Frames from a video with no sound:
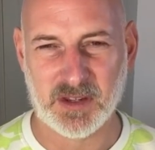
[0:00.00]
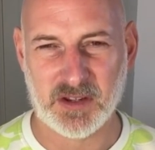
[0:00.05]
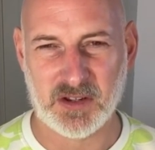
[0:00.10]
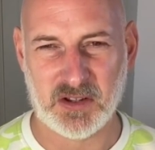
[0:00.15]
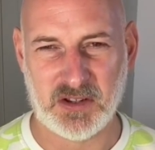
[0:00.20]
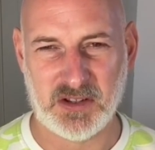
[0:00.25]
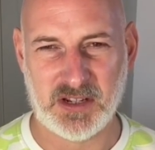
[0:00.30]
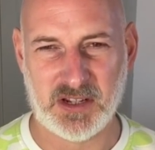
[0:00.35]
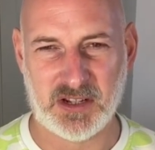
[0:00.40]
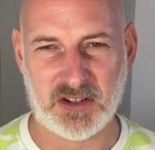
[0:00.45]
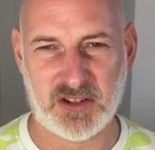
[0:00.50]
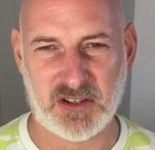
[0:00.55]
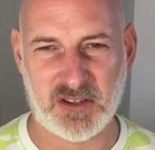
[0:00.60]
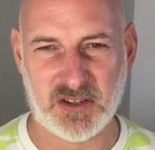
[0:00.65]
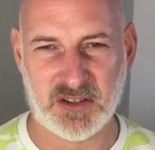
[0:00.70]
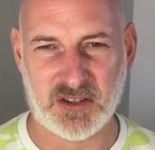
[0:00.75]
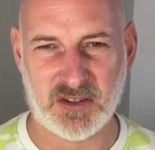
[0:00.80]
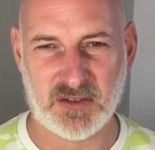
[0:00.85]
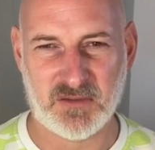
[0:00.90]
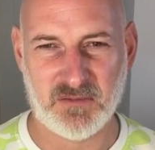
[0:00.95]

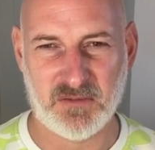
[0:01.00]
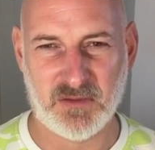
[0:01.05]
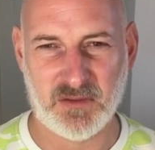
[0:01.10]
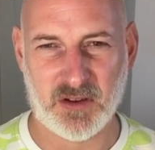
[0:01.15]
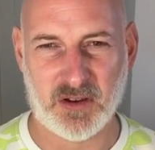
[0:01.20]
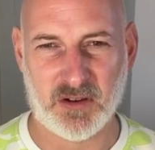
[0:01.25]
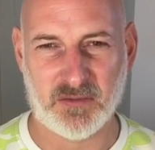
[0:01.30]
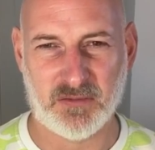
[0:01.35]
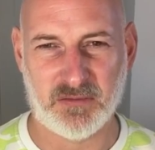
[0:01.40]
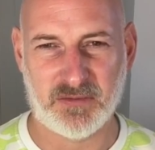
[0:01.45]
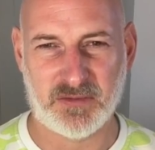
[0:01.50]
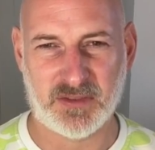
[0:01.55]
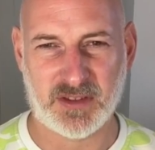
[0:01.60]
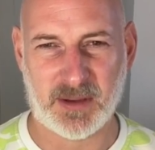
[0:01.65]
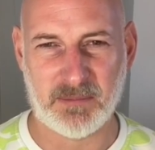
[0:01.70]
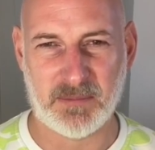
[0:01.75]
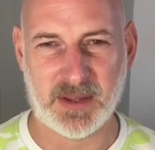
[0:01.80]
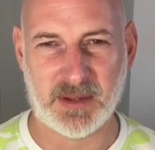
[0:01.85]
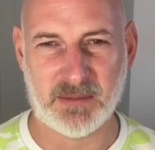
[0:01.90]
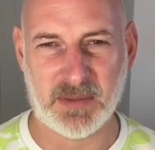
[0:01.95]
conditions of
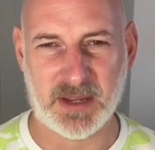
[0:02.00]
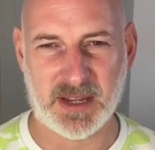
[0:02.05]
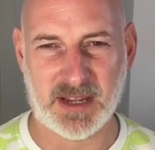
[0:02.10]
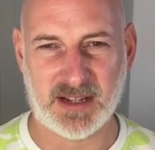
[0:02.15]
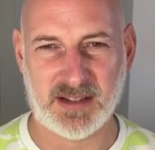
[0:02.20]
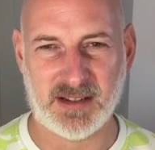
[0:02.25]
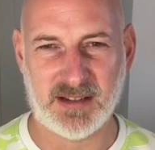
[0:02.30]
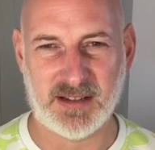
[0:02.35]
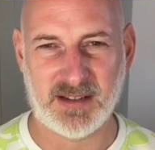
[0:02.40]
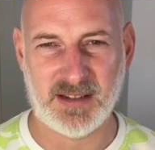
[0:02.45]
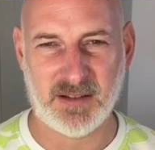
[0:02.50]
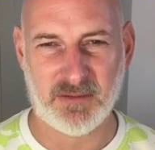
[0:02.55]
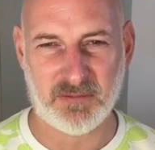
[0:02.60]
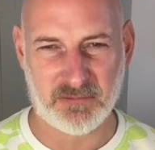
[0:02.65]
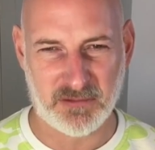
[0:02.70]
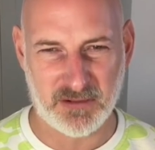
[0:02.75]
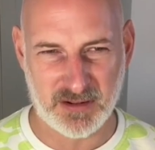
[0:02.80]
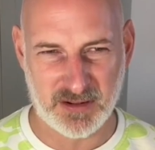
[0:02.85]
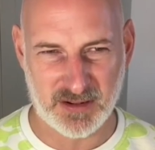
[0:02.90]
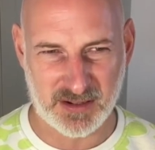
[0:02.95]
something being
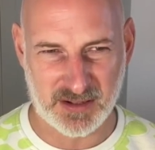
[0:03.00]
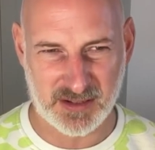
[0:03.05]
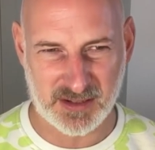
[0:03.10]
different.